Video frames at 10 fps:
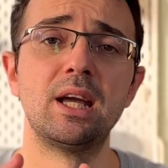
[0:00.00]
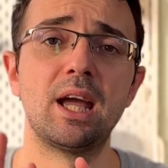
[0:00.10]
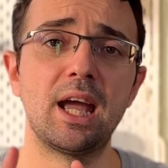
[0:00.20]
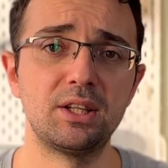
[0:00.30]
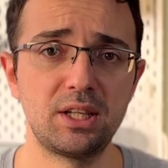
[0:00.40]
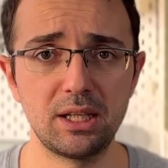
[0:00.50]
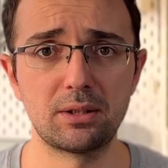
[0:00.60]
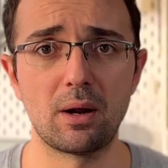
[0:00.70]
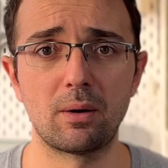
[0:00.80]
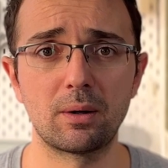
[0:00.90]
and
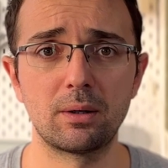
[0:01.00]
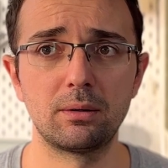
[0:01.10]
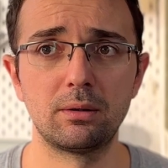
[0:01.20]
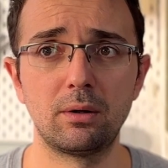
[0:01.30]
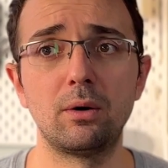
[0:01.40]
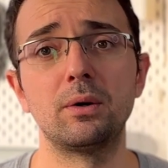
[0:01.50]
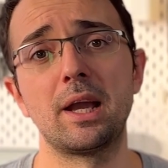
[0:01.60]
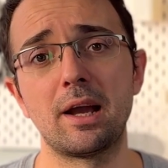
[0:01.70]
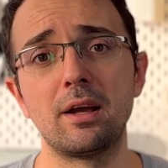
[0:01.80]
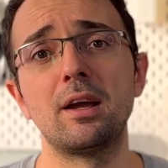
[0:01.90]
TikTok, oh yeah,
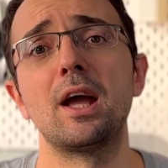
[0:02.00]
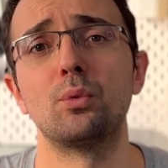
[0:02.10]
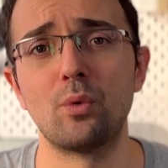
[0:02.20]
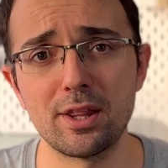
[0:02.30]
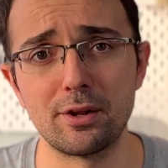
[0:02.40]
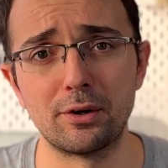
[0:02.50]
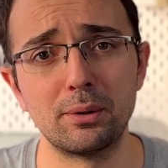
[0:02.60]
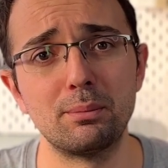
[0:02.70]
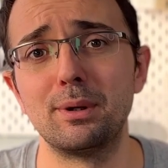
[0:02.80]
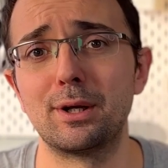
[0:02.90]
and weather,
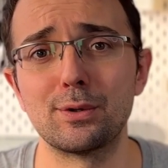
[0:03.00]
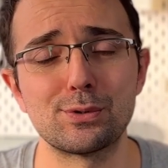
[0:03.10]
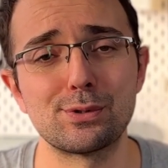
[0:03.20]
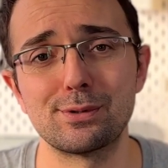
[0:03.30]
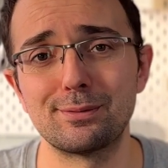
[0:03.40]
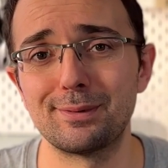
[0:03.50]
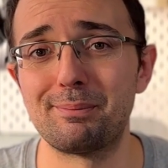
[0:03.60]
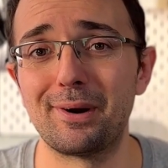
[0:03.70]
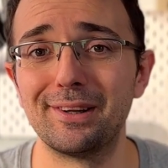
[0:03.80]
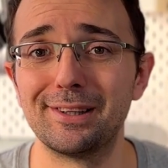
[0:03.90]
because
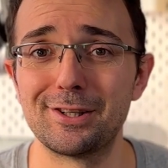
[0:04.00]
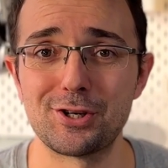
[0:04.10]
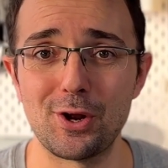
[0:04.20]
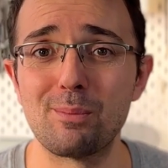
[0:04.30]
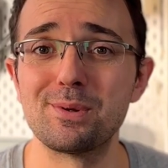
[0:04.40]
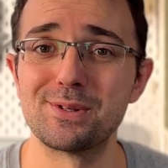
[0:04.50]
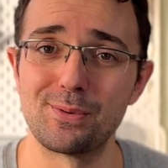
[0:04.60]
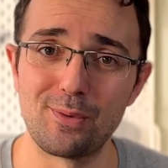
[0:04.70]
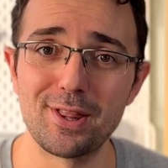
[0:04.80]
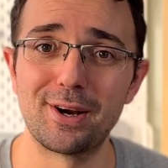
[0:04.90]
apparently she opens the
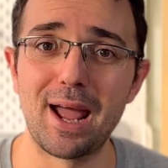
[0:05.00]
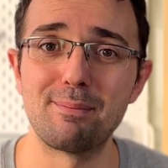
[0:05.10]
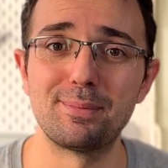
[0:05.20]
weather app